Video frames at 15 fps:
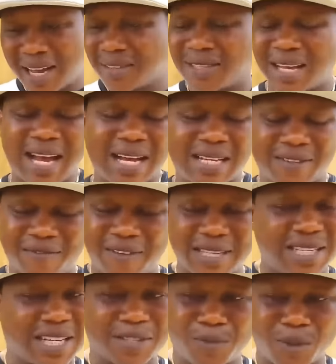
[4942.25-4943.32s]
as fast as
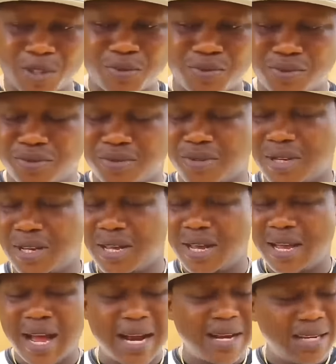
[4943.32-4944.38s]
possible. I
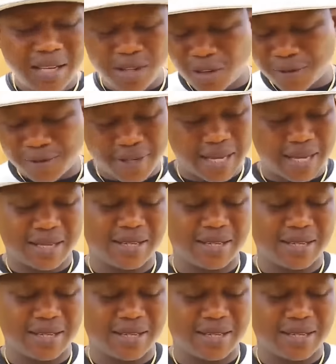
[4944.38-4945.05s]
really loved her.